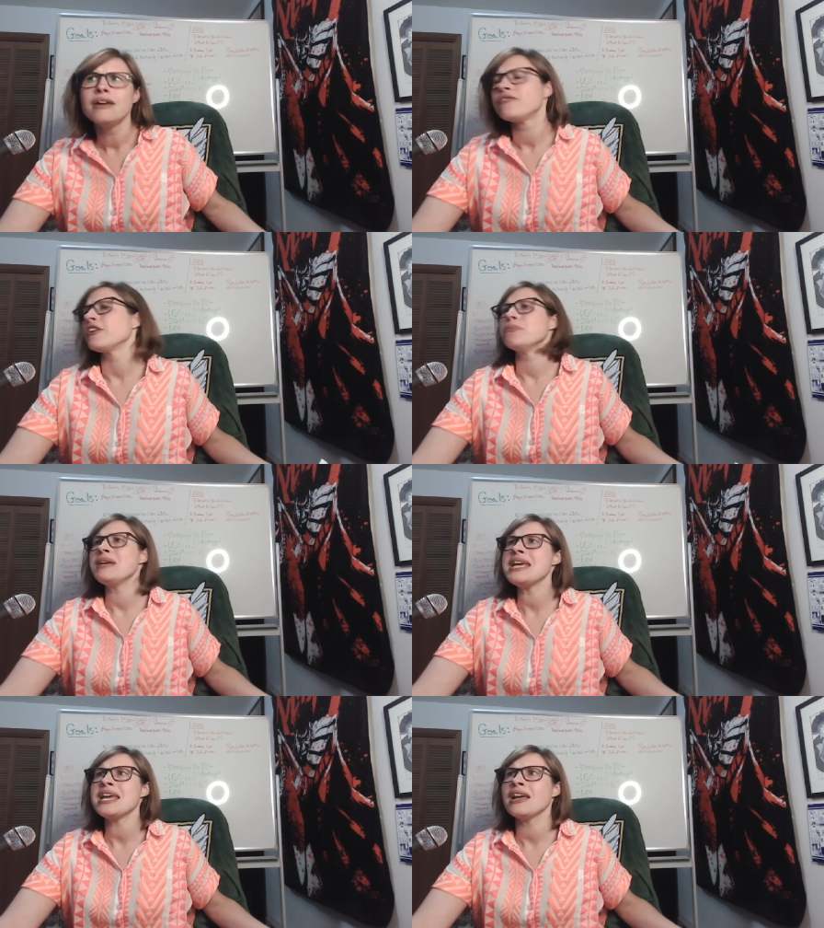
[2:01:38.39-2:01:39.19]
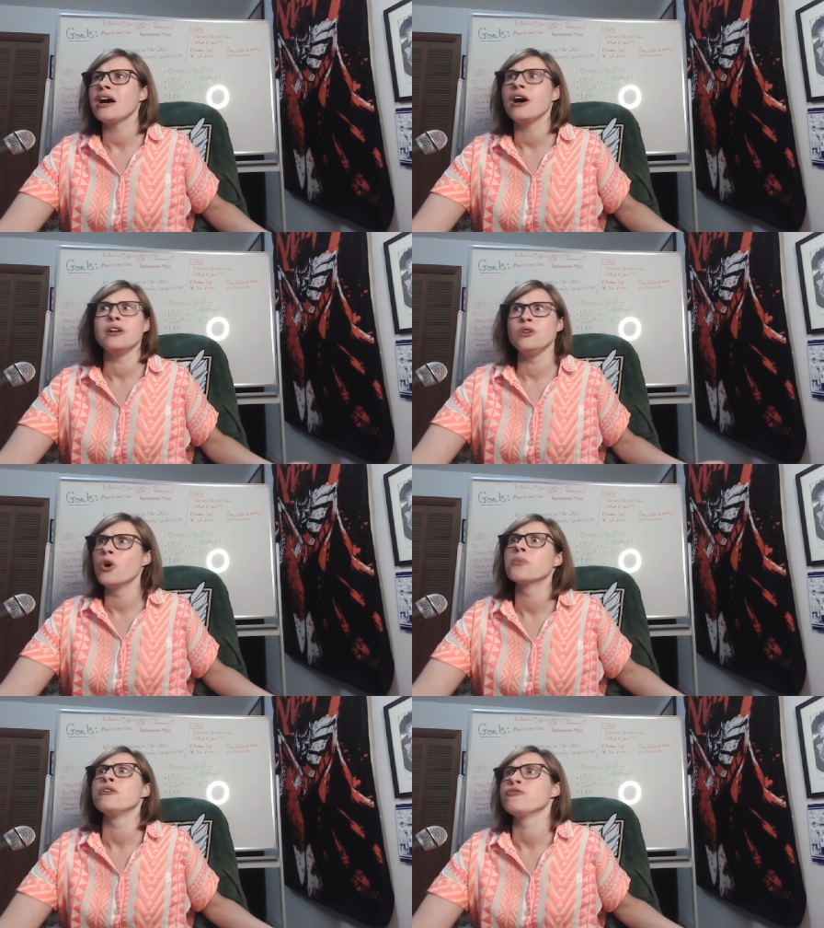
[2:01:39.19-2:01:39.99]
for being a
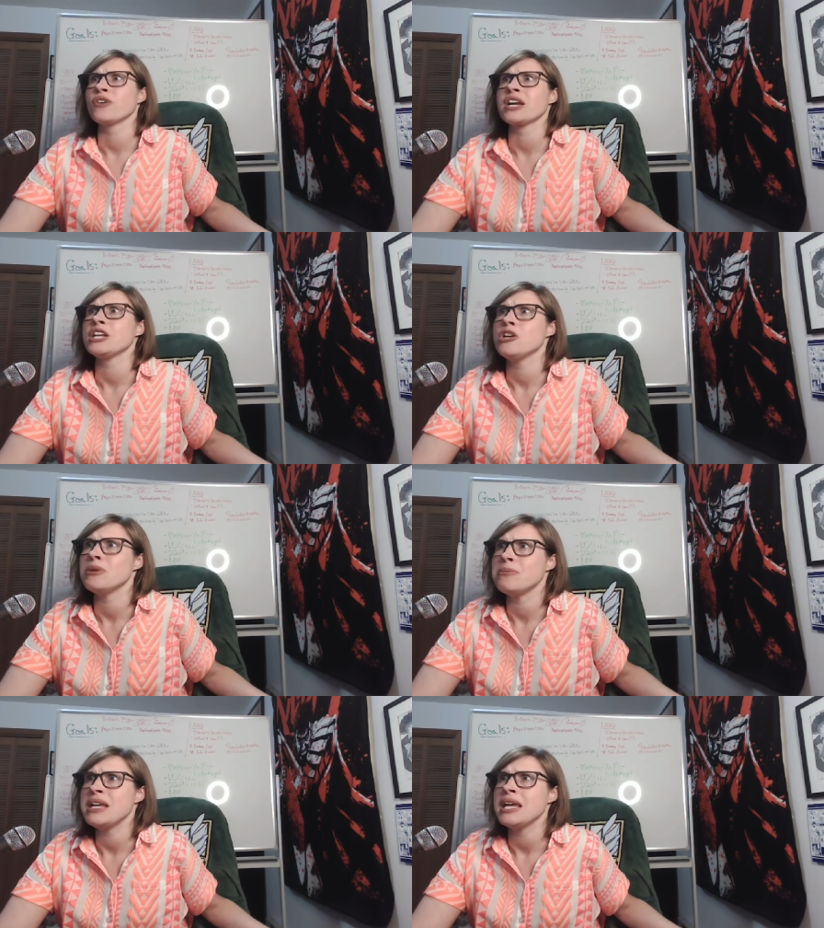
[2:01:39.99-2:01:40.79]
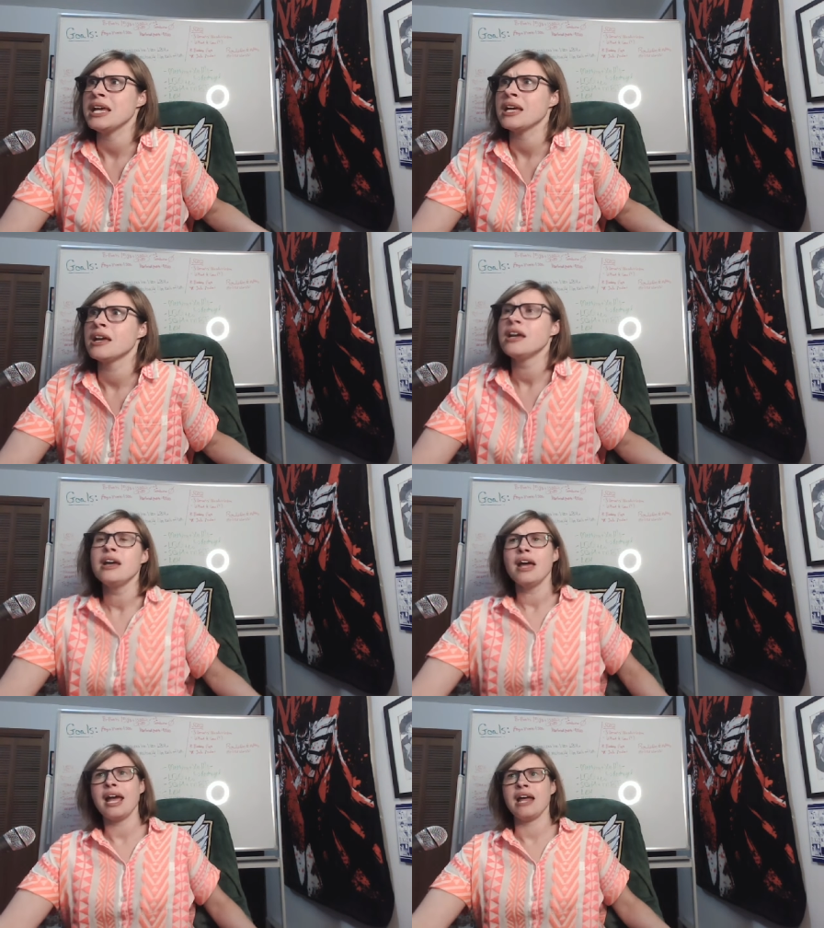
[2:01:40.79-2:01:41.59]
normal freaking human being
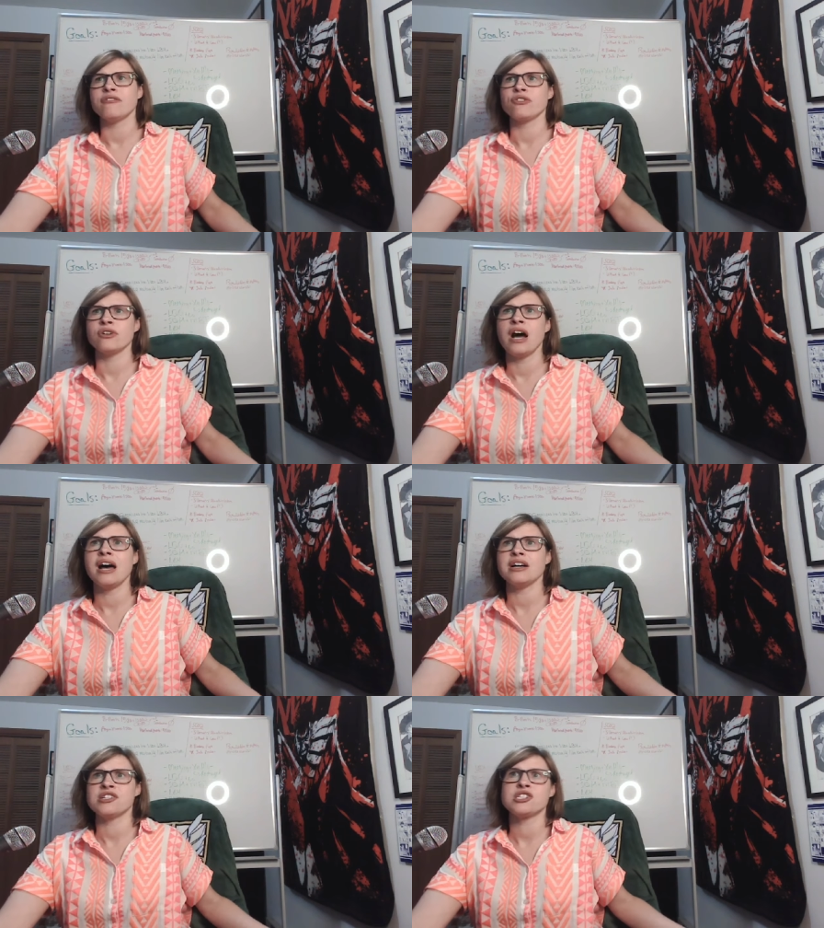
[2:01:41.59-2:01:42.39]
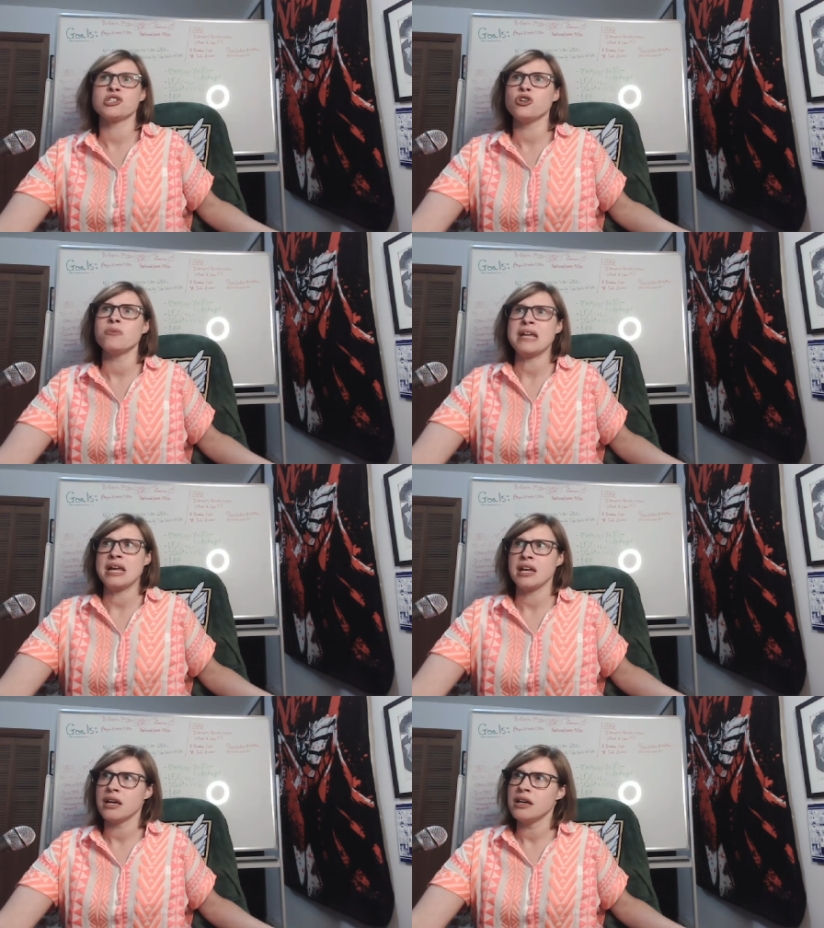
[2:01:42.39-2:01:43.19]
and for not
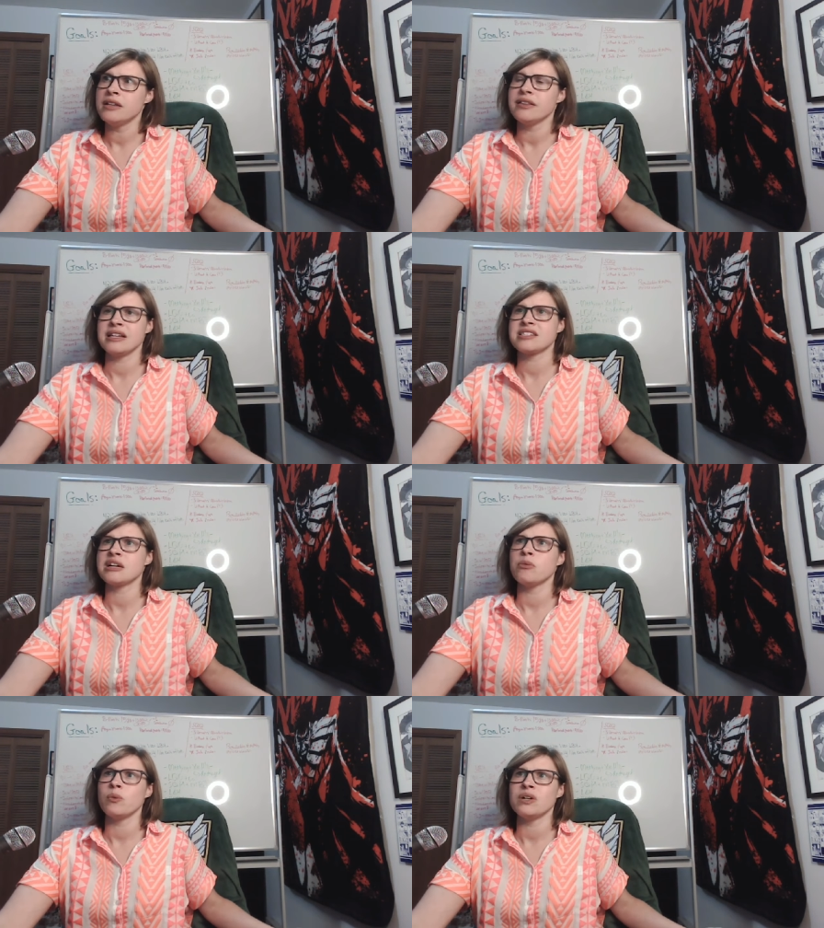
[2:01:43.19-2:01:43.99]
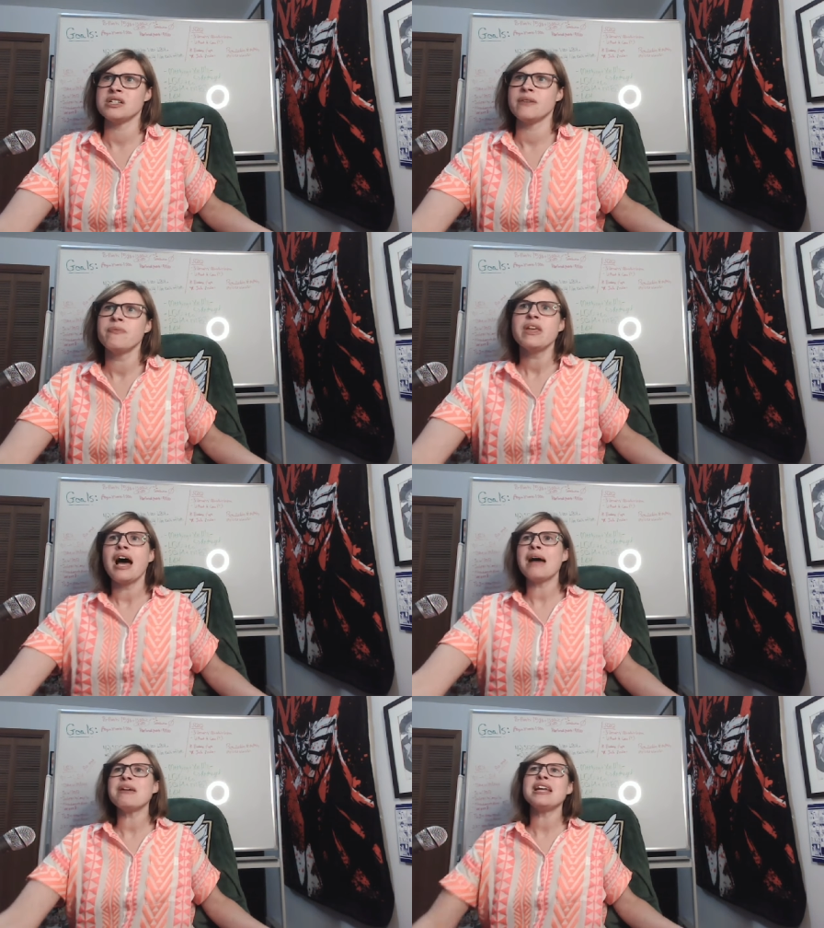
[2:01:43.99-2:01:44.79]
assuming that someone would.
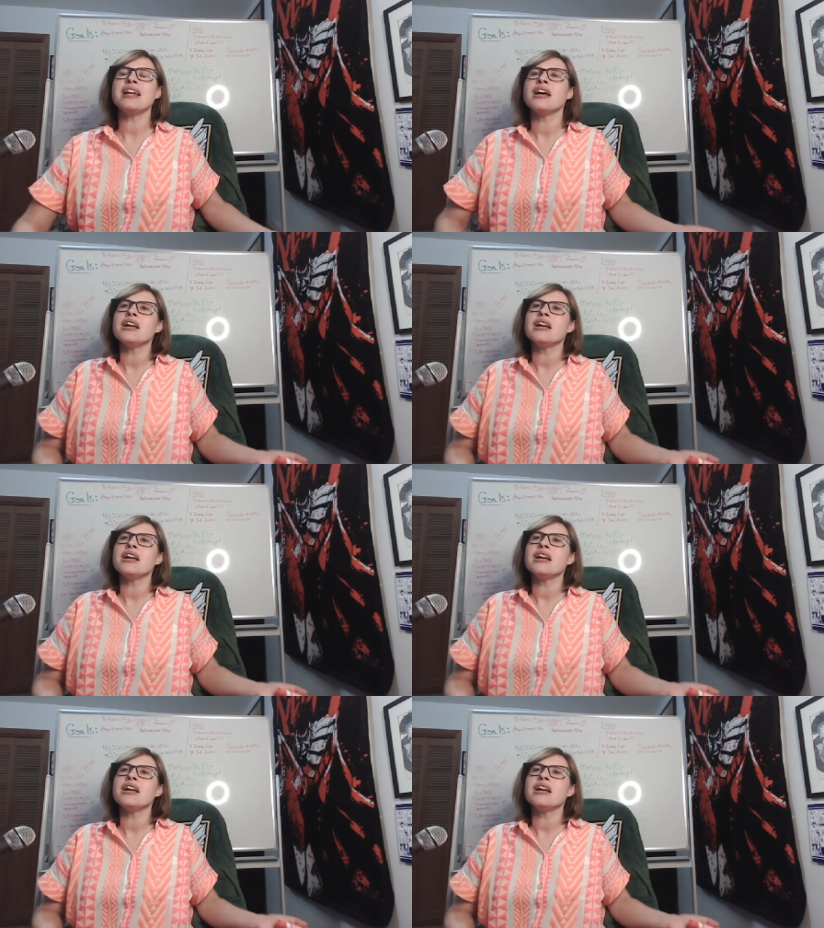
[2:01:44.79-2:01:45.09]
I mean,